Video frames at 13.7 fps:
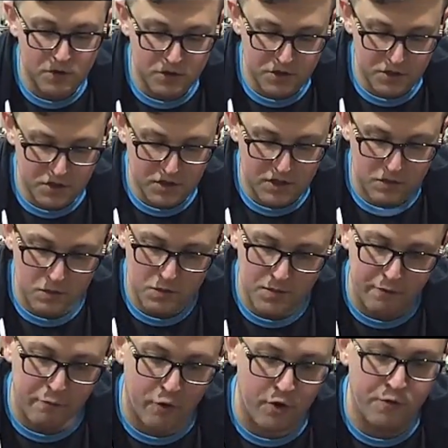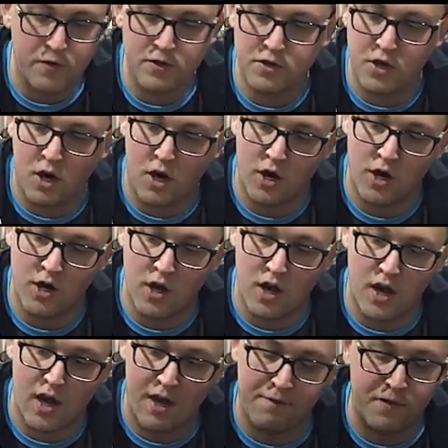Fusion. This was my 41st card.
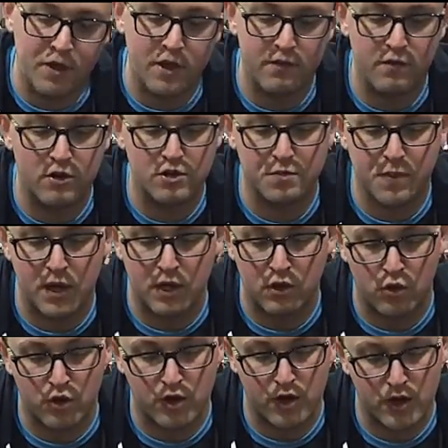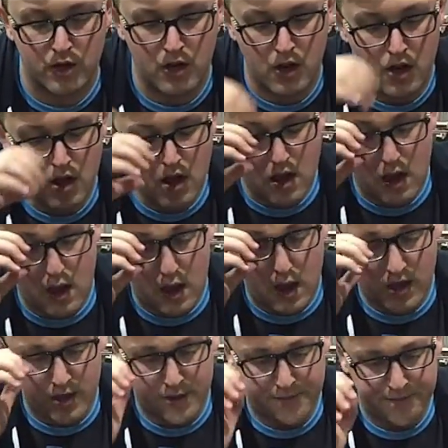I feel like if you're just playing Norden,
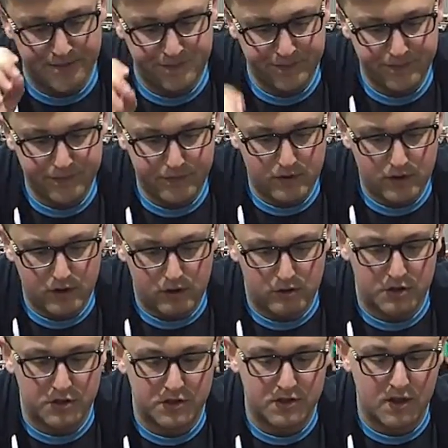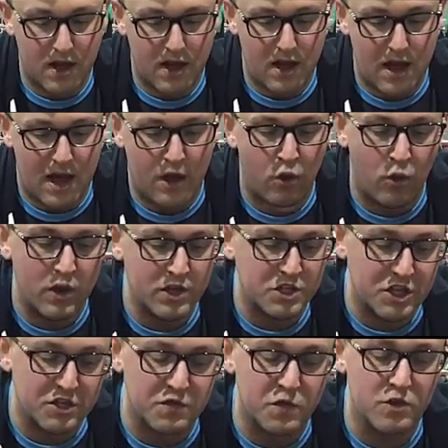I don't want to
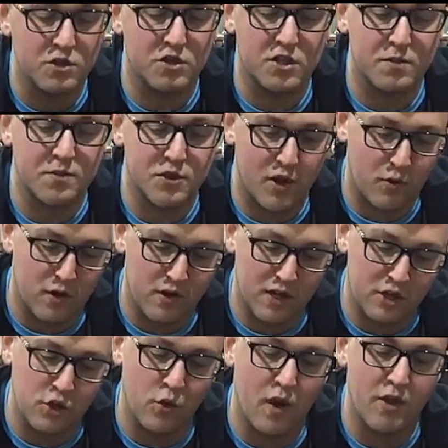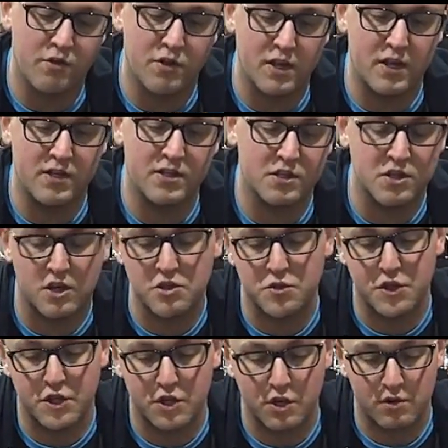just fusion substitute. I want to like do other things. This card's
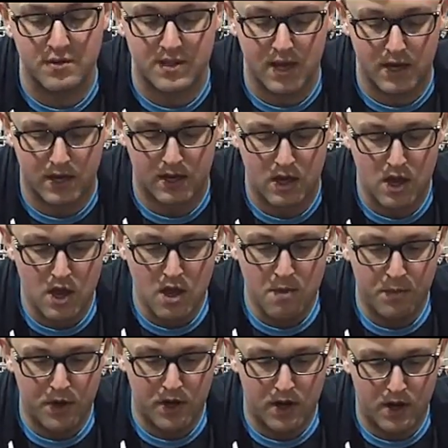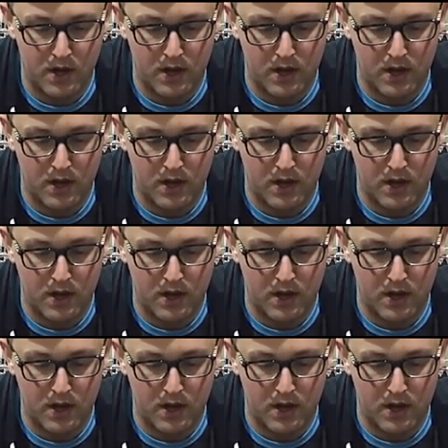really good going second, but